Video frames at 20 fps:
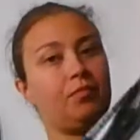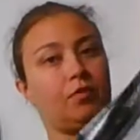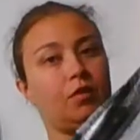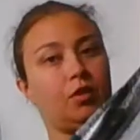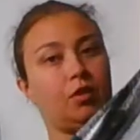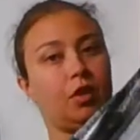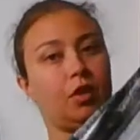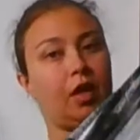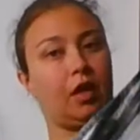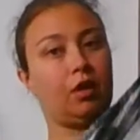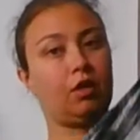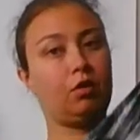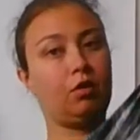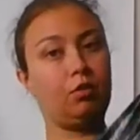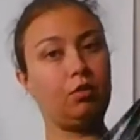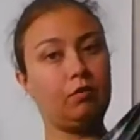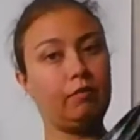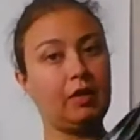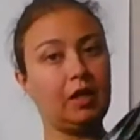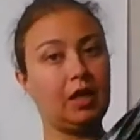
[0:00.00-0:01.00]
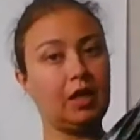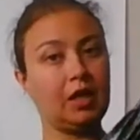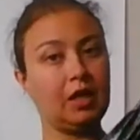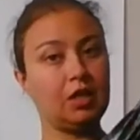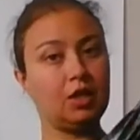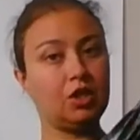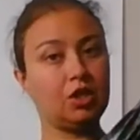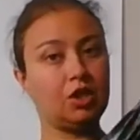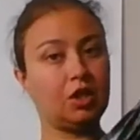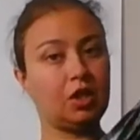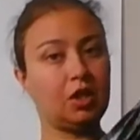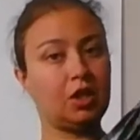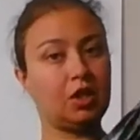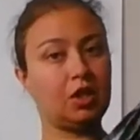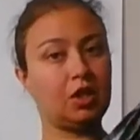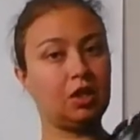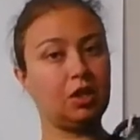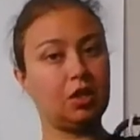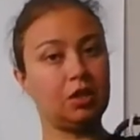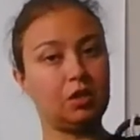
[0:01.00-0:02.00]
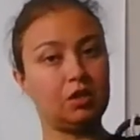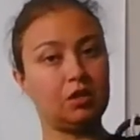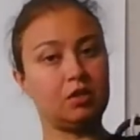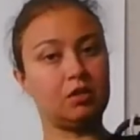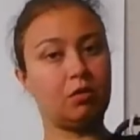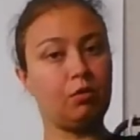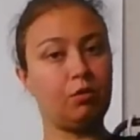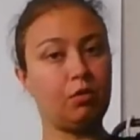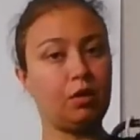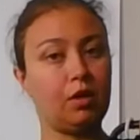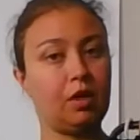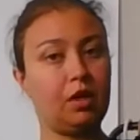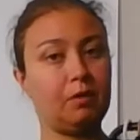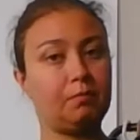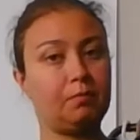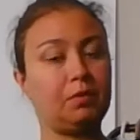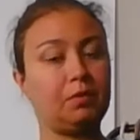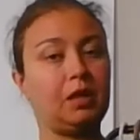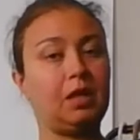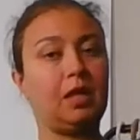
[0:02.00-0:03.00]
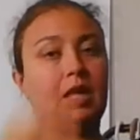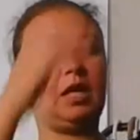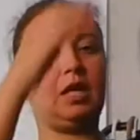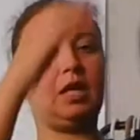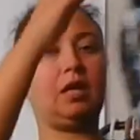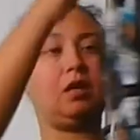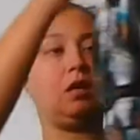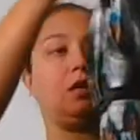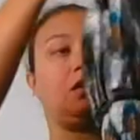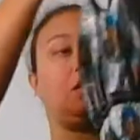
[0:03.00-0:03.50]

Their Cancun vacation. Look at this accordion pleat.